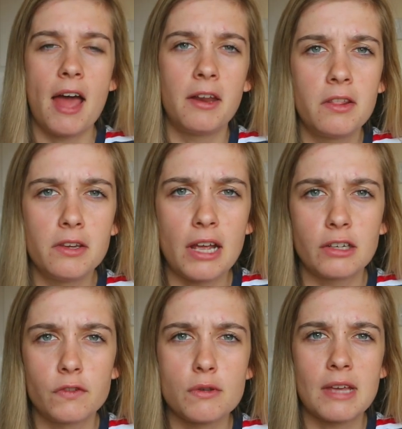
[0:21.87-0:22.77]
and in the
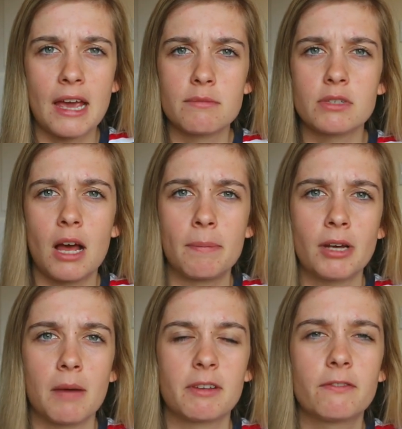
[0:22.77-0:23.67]
next few games up and
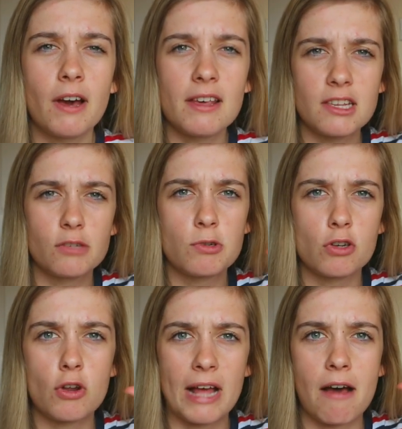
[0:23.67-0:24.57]
coming. Five things we
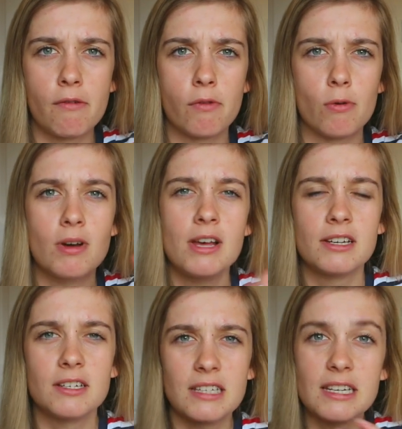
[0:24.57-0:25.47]
should look out for
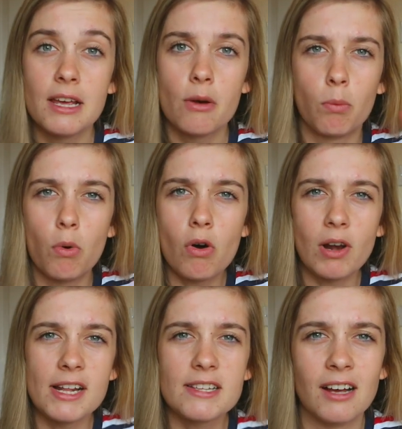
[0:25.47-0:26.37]
to see what
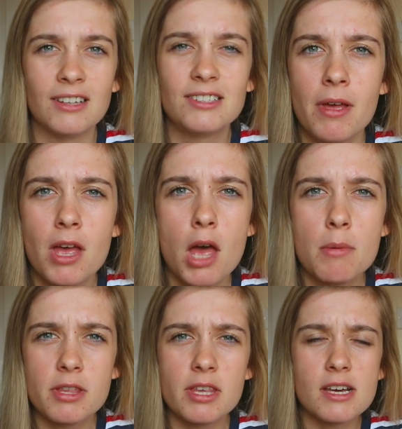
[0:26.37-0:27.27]
Ollie does.
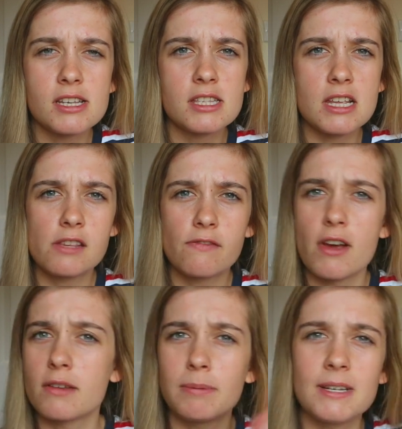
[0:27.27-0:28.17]
But first things
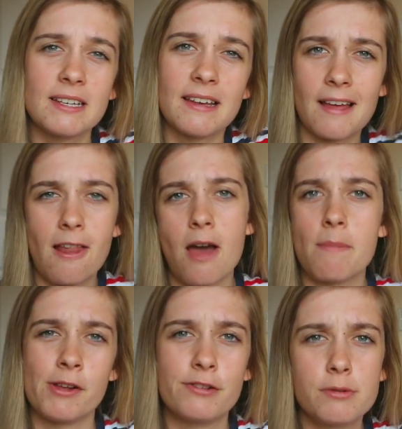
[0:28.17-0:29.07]
first, please hit that like
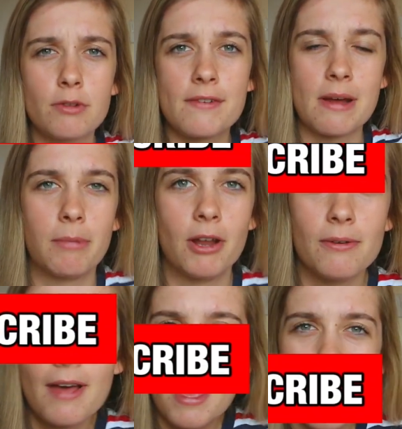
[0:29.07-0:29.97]
button, subscribe down below
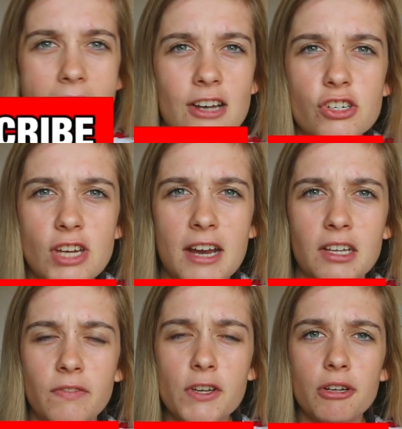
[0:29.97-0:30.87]
and share
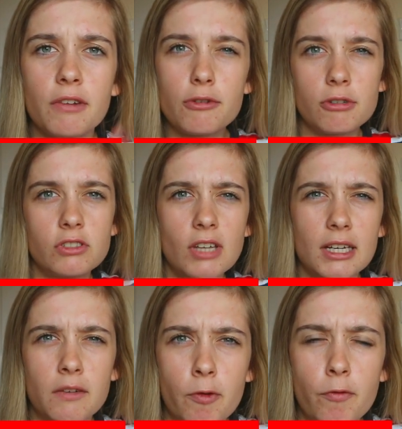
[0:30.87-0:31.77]
this video. If you're
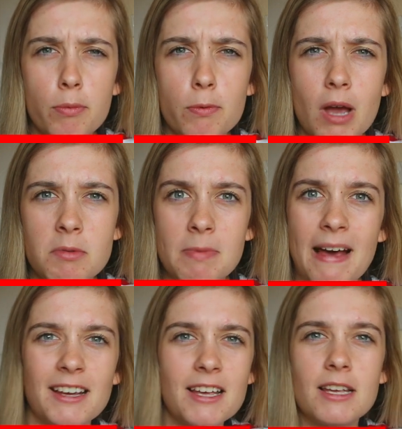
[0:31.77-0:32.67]
excited for football coming
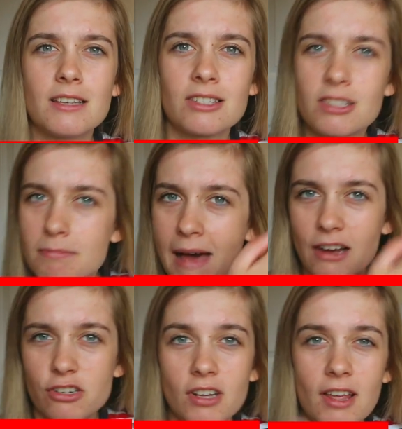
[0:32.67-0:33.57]
back,
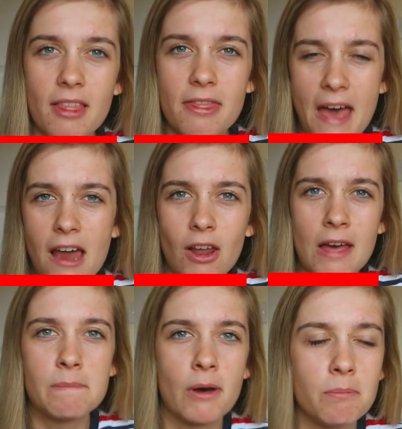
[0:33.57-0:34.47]
smash that
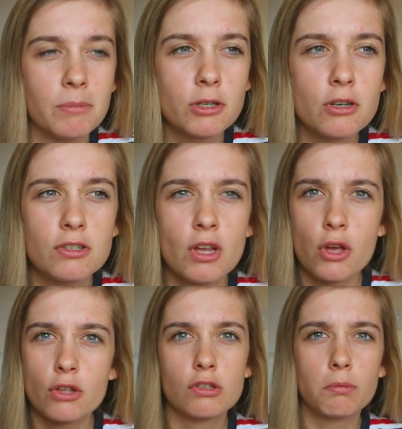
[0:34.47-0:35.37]
like button because
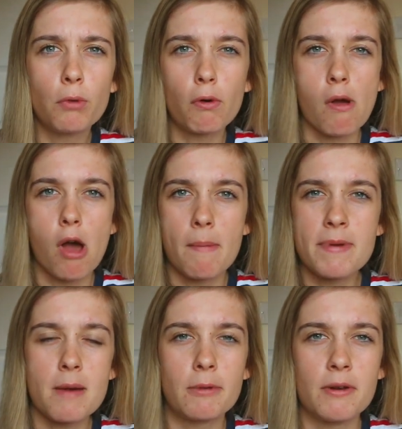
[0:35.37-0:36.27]
tomorrow I'll
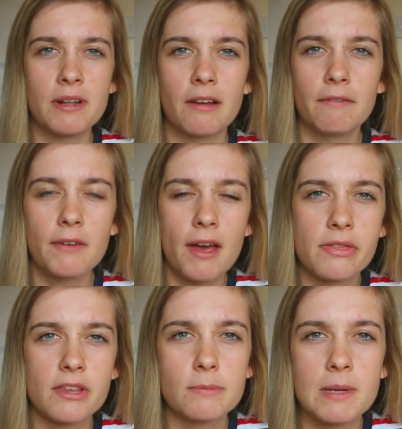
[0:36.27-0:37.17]
be uploading a
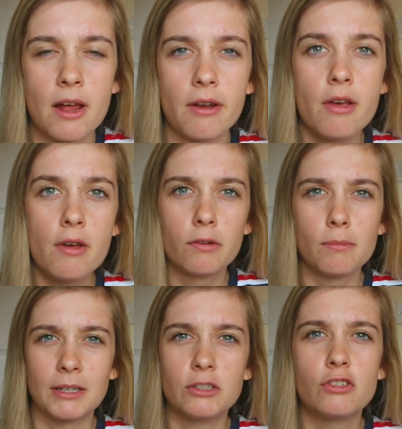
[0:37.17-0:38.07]
five things we learned from
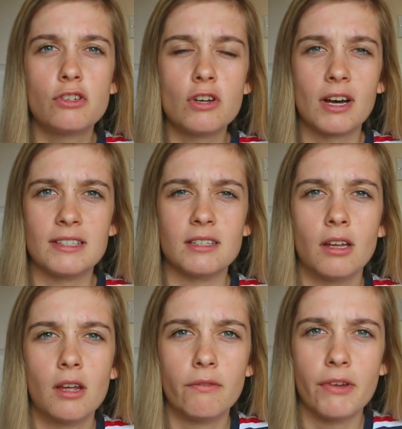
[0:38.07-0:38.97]
Manchester United
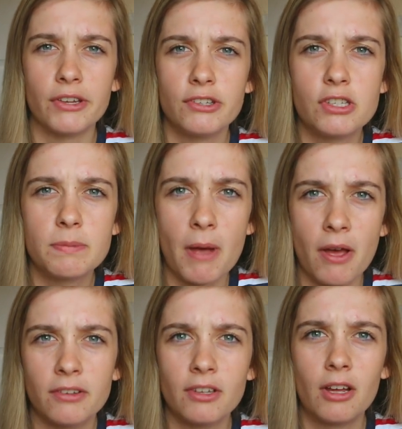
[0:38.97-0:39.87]
versus
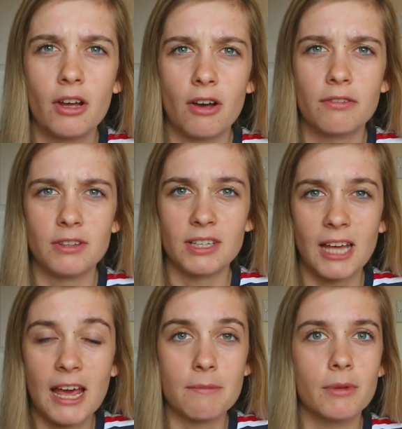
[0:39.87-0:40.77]
Spurs after the
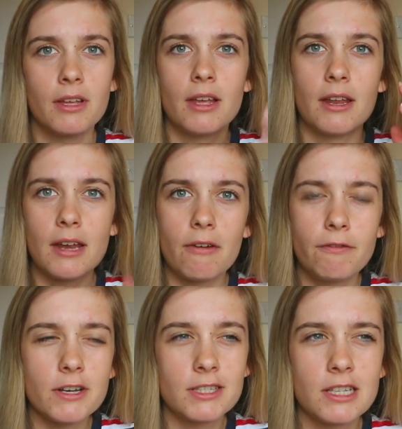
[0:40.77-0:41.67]
game. Now,
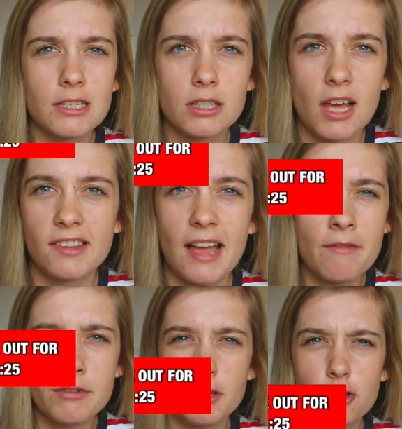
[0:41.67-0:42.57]
first things first, I
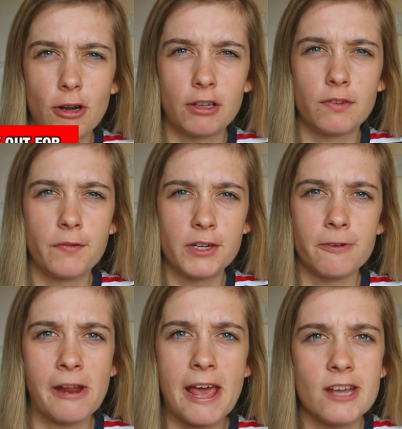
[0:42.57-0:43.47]
haven't done a transfer
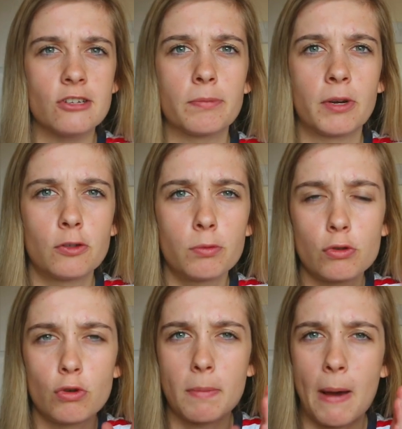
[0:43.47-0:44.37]
video in ages, but I just want
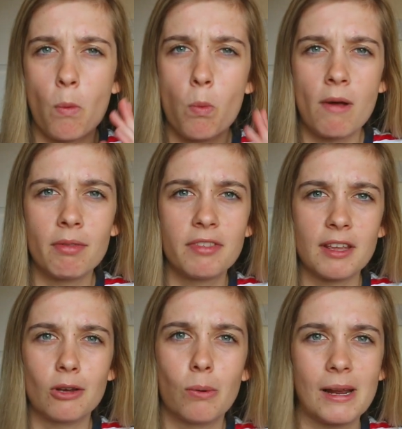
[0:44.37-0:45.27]
to talk about one
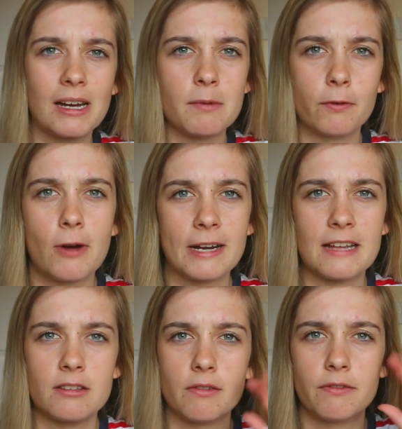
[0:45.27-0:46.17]
thing quickly before I get
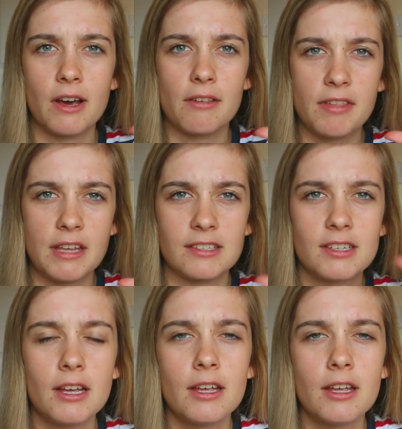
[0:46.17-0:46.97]
into the five things